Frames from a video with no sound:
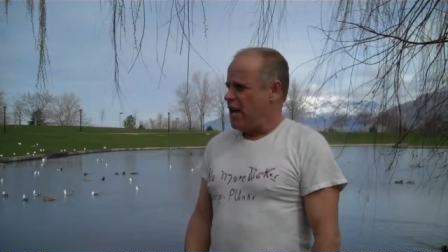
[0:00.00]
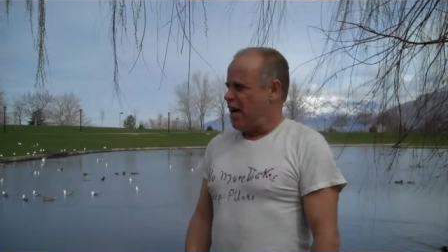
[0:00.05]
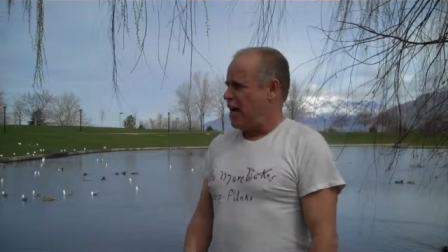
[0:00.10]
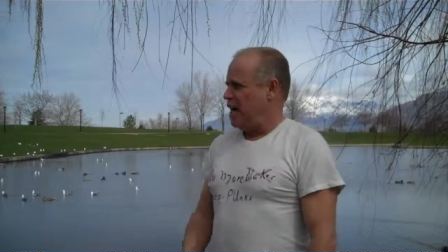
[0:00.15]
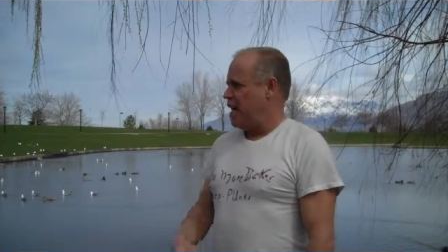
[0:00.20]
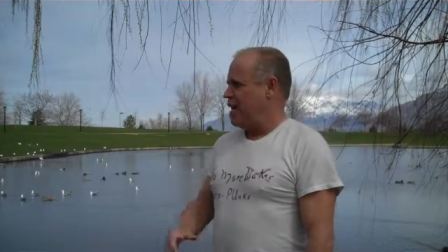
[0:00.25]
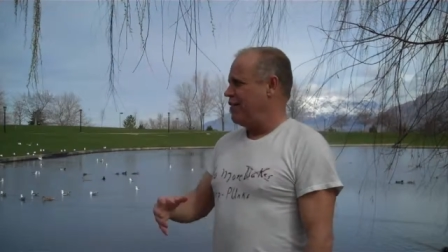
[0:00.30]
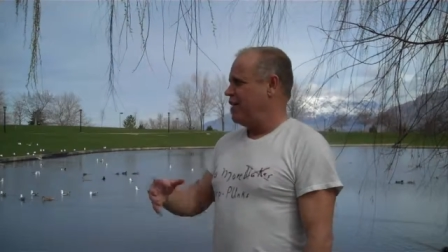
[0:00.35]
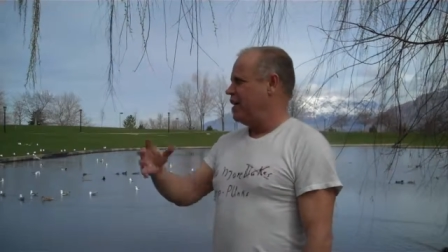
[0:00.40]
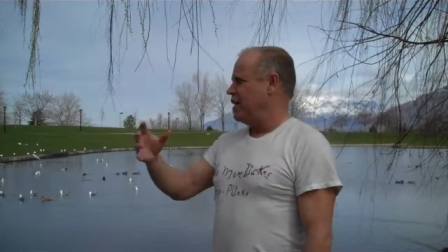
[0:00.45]

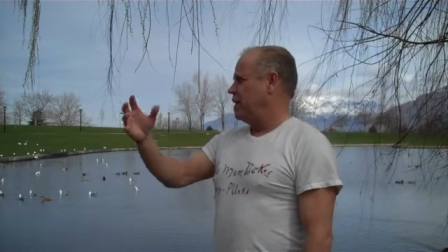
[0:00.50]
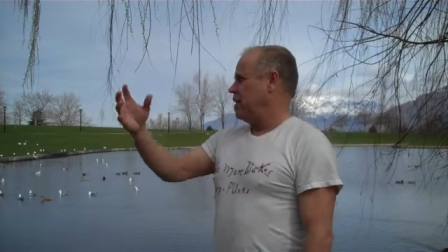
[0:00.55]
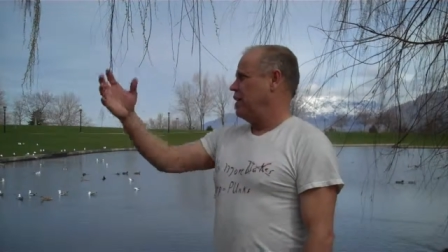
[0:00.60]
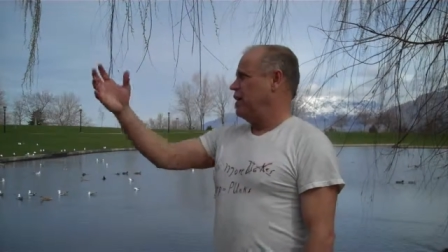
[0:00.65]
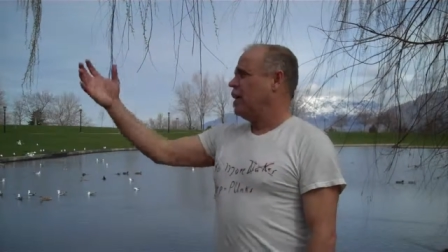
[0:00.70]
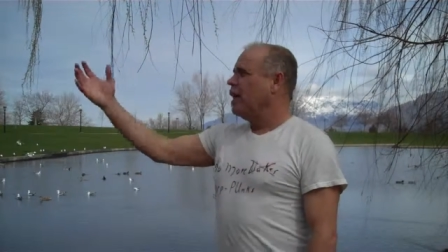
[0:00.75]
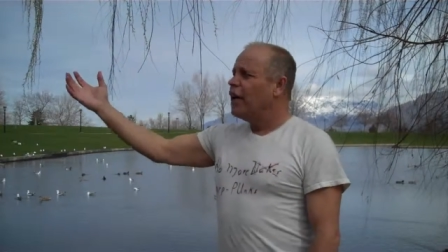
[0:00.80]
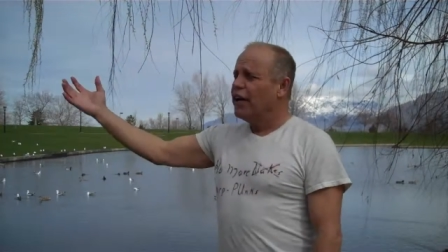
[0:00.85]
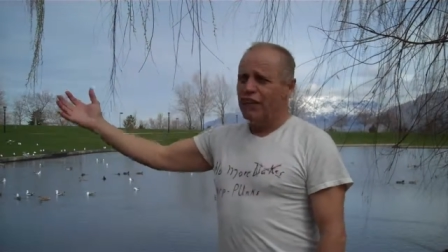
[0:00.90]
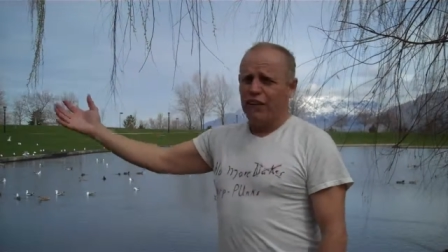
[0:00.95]
And even,
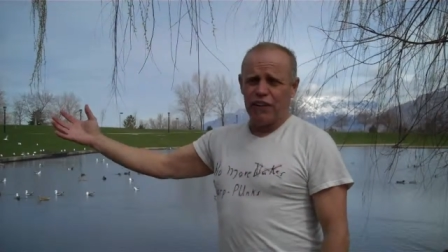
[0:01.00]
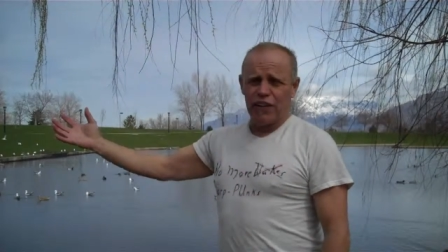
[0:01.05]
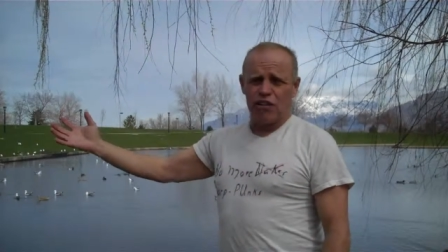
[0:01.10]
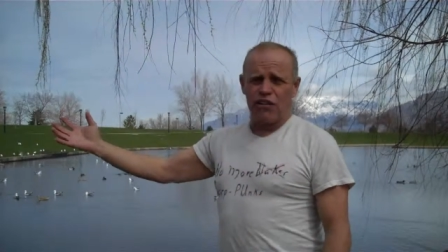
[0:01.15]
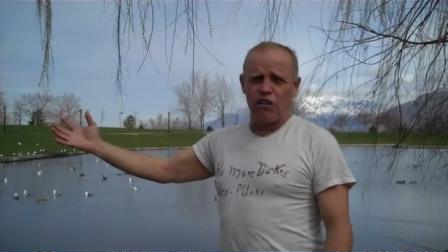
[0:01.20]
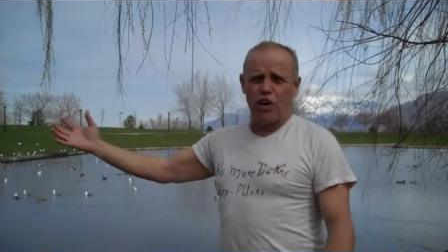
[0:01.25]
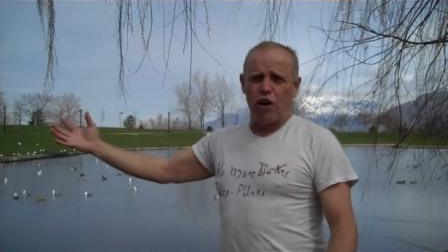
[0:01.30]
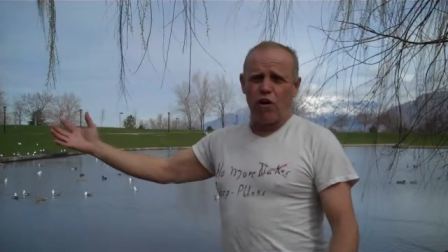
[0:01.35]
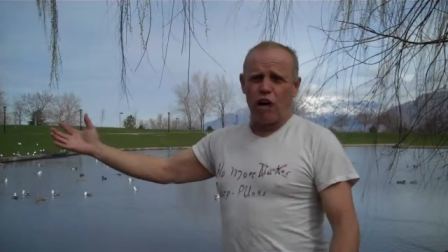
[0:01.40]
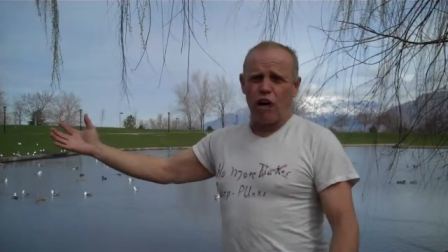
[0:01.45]
even the
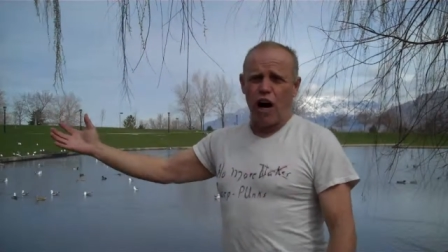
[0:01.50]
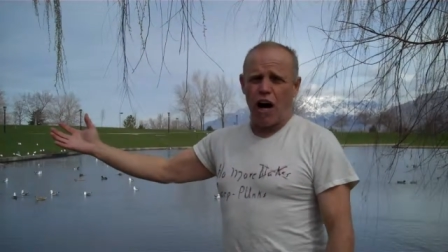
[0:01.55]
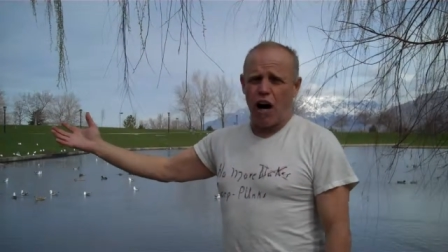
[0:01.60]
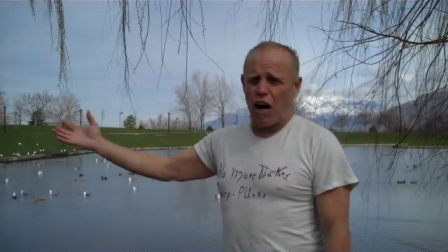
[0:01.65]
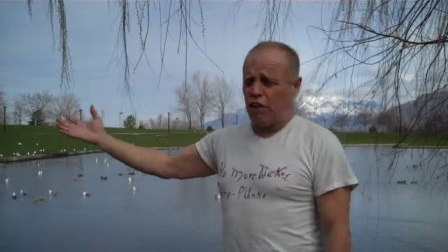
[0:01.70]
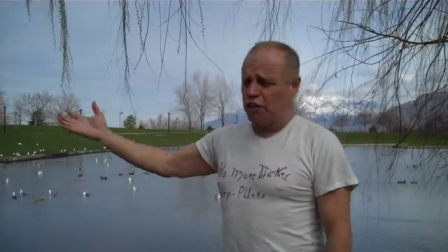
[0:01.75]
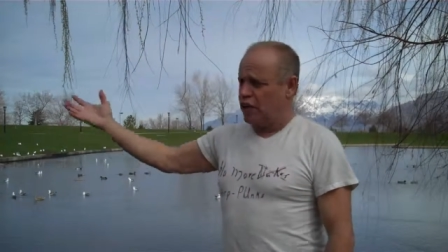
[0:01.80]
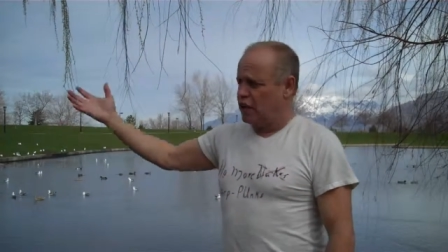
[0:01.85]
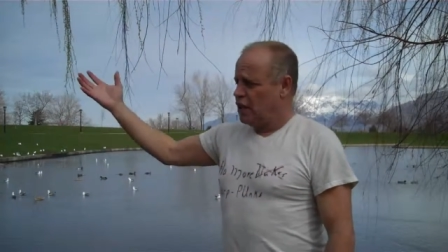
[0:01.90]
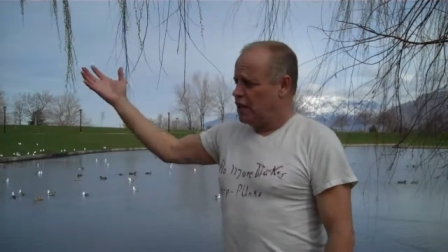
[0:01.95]

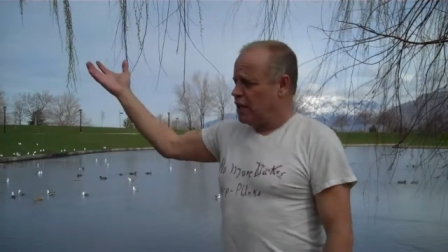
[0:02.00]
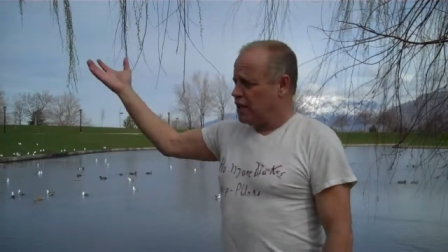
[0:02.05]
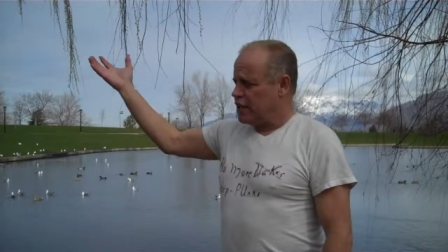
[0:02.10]
so-called